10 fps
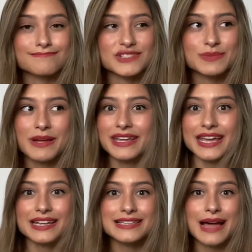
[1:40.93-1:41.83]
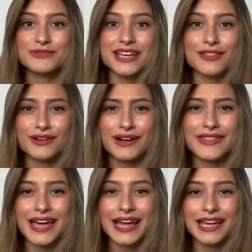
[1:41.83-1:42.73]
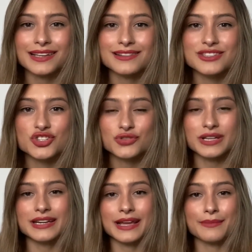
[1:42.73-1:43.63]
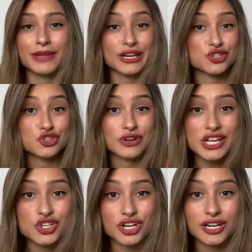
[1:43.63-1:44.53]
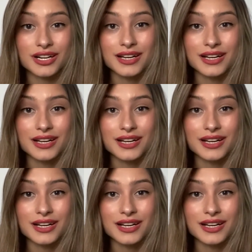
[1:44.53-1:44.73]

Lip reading: spending any time together and that I treated him like a stranger.